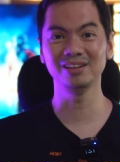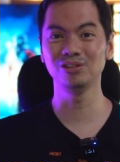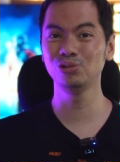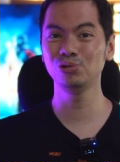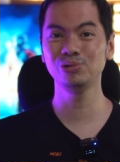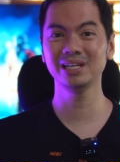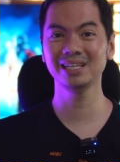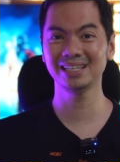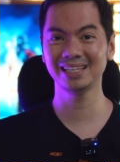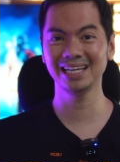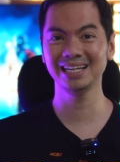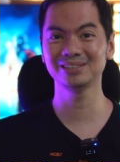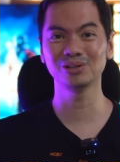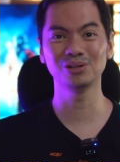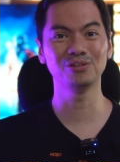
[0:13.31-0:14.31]
and doing
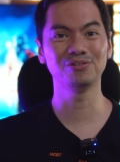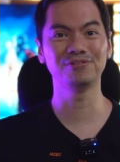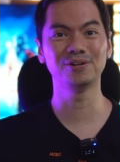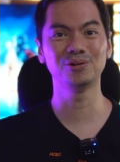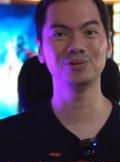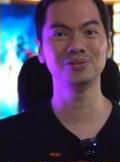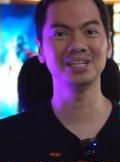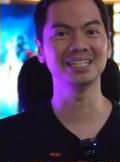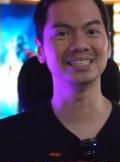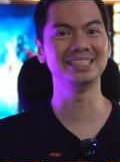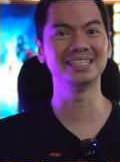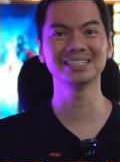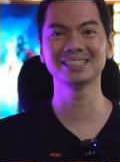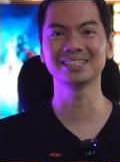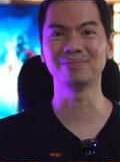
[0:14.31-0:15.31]
things on a phone is
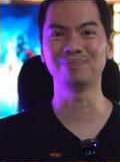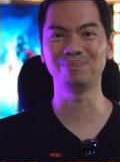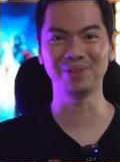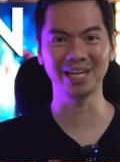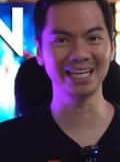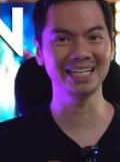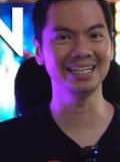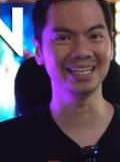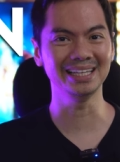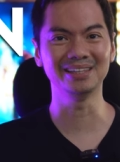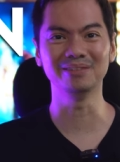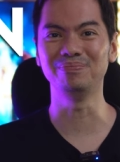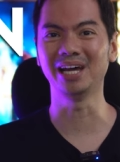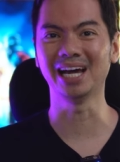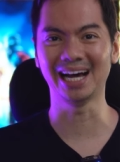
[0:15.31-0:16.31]
just a pain in
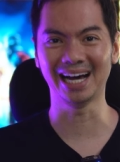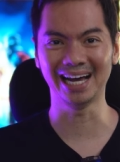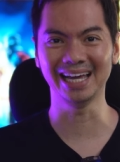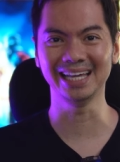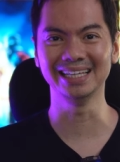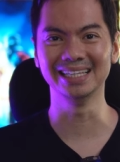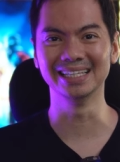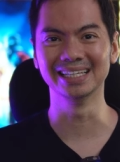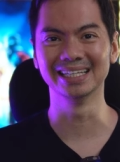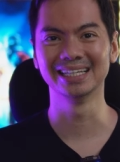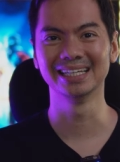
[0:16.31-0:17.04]
the behind.